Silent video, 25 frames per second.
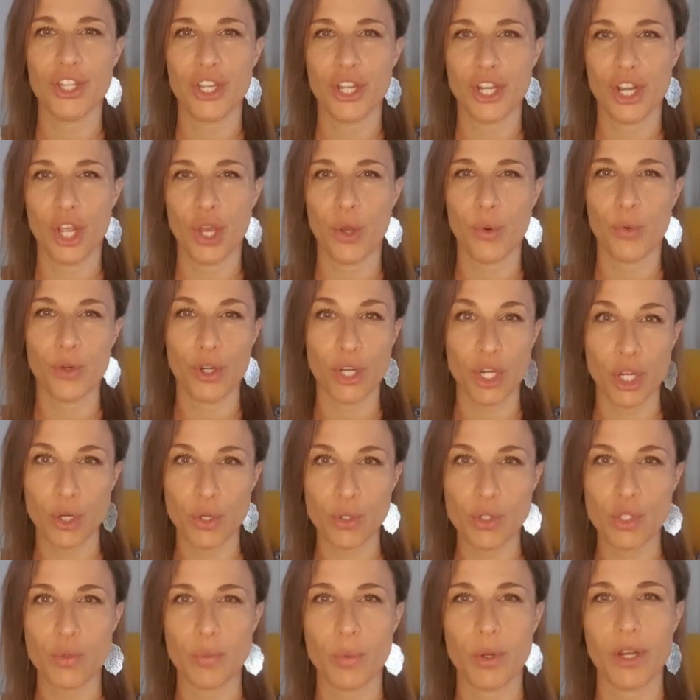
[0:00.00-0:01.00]
you know,
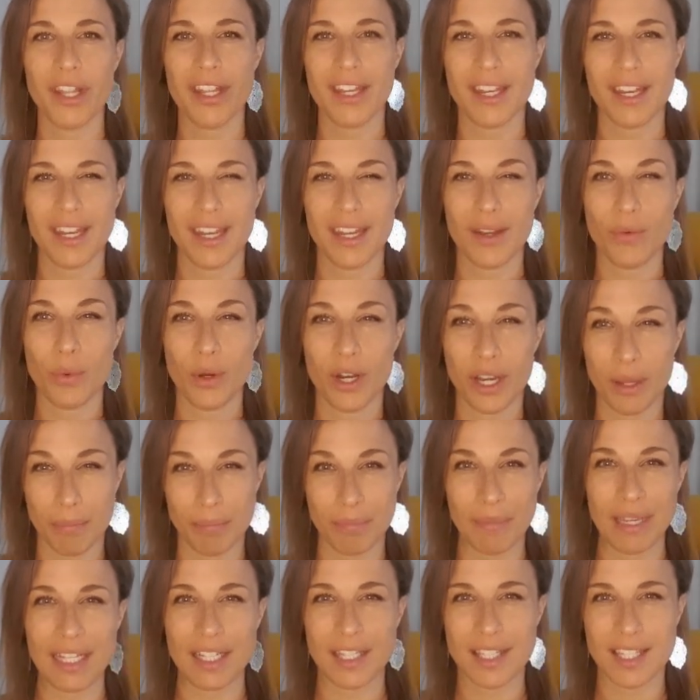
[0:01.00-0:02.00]
knows what it what it
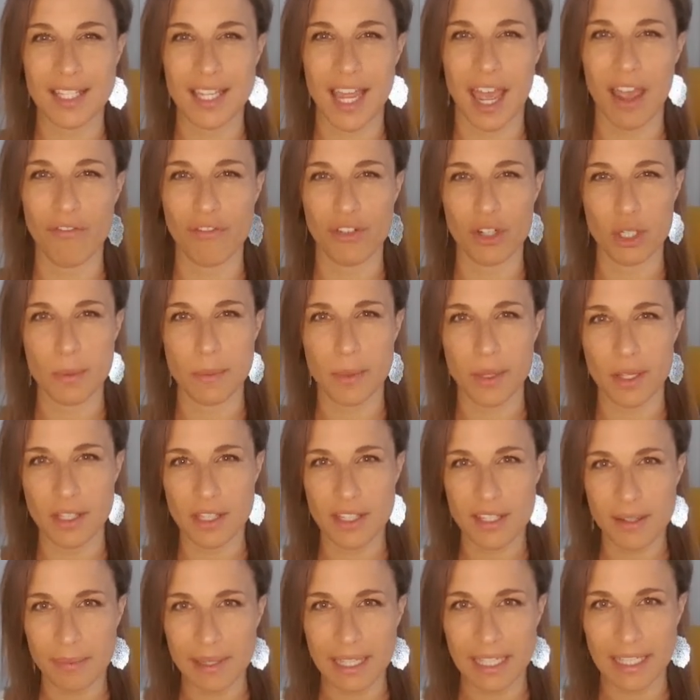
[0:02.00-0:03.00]
means to have
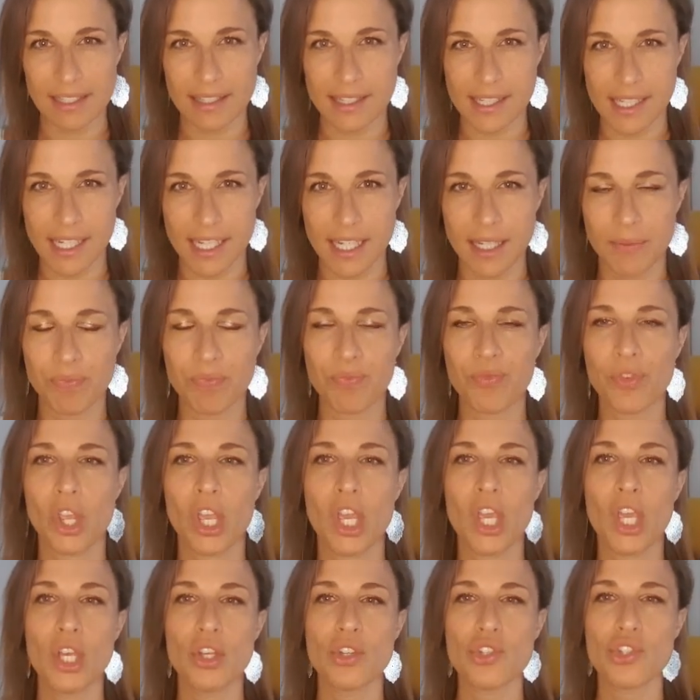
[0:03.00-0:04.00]
responsibility.
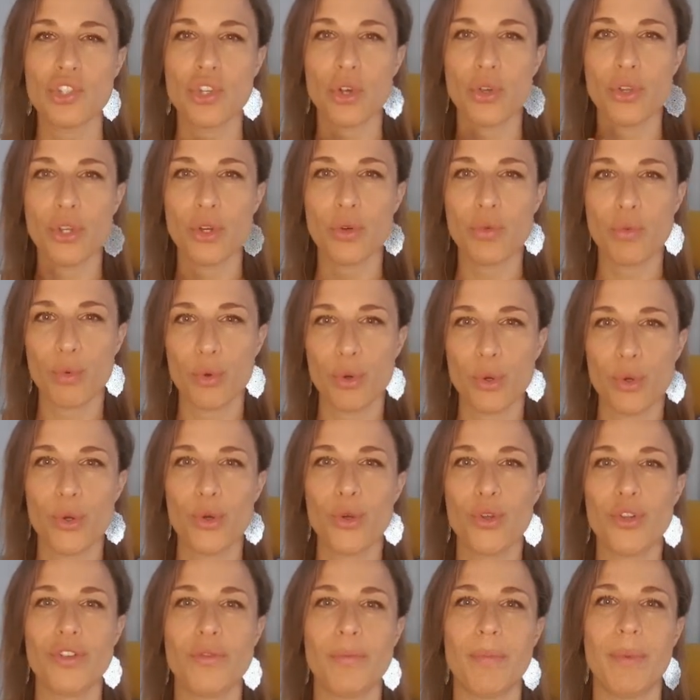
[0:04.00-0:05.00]
So you're
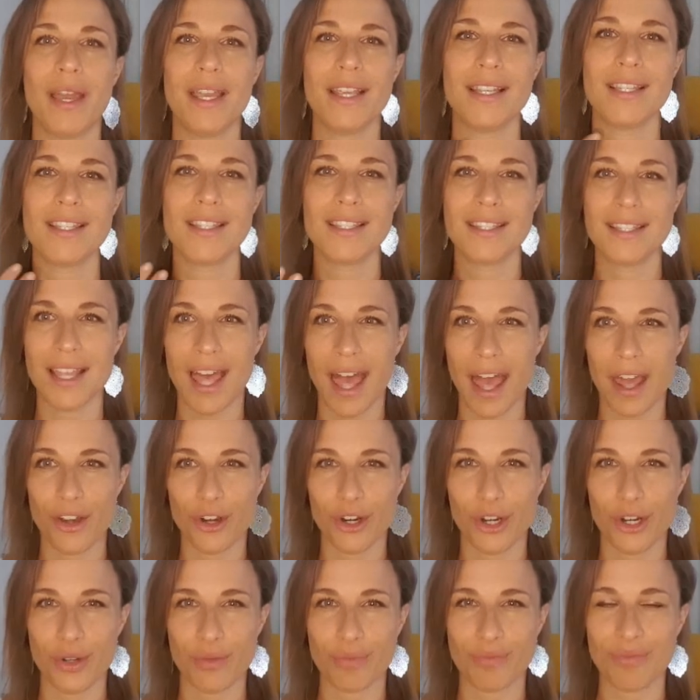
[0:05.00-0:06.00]
ruled by
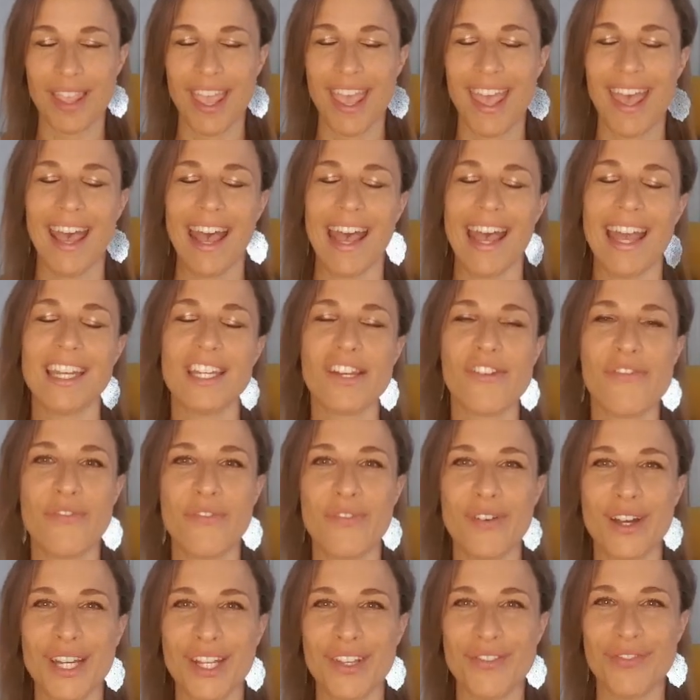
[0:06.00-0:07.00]
Saturn. And the
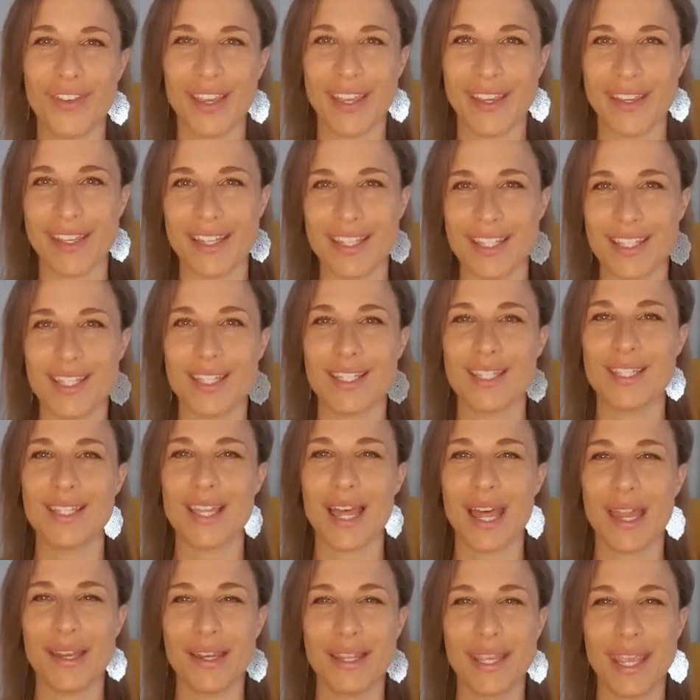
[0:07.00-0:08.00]
funny thing is, is
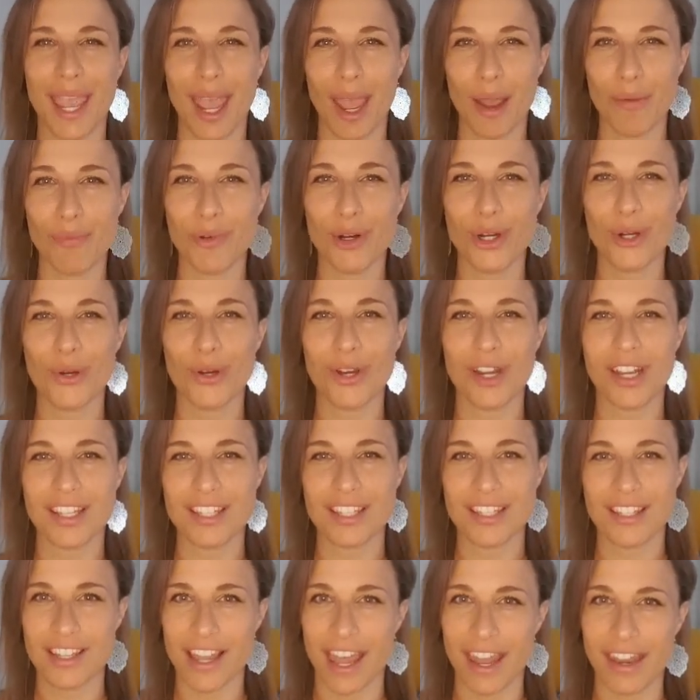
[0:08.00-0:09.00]
that Capricorn
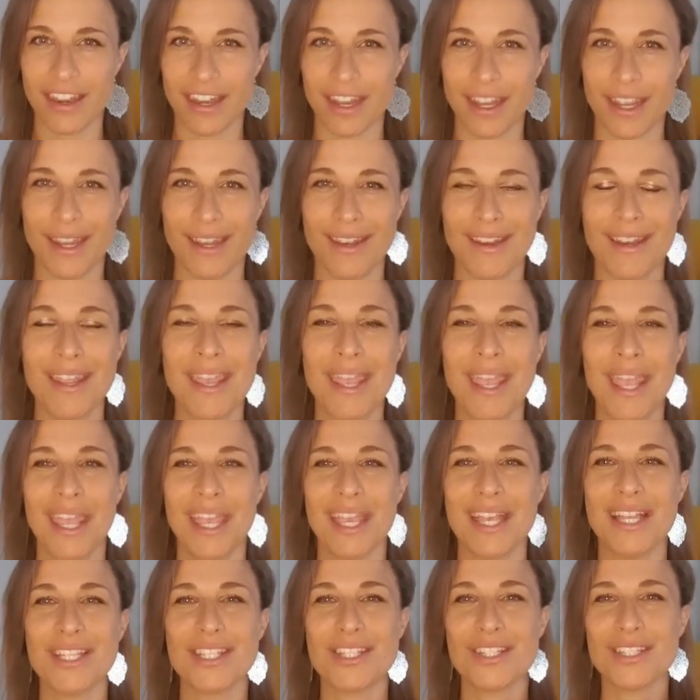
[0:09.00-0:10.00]
ascendant
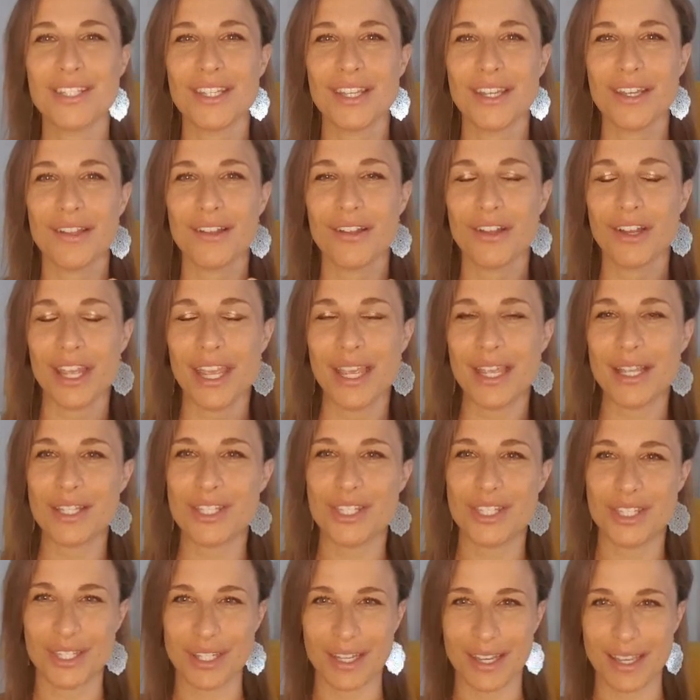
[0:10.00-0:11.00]
is
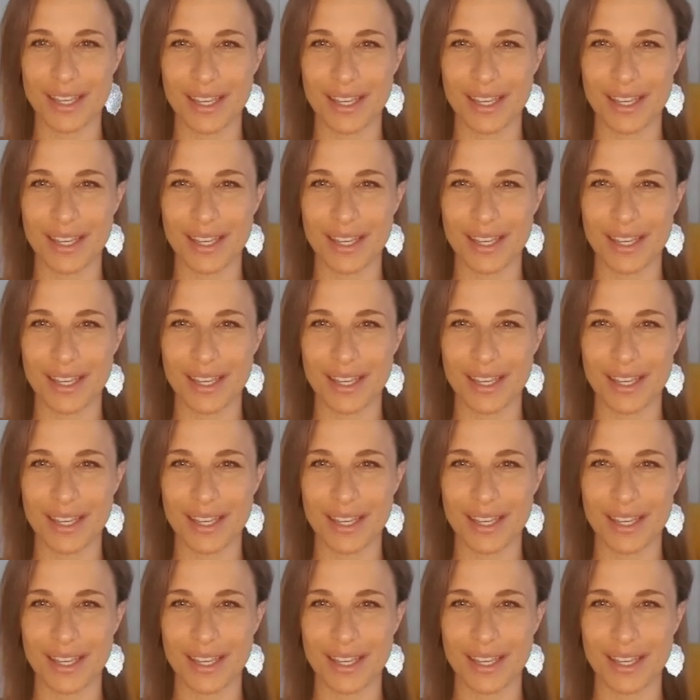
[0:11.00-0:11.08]
is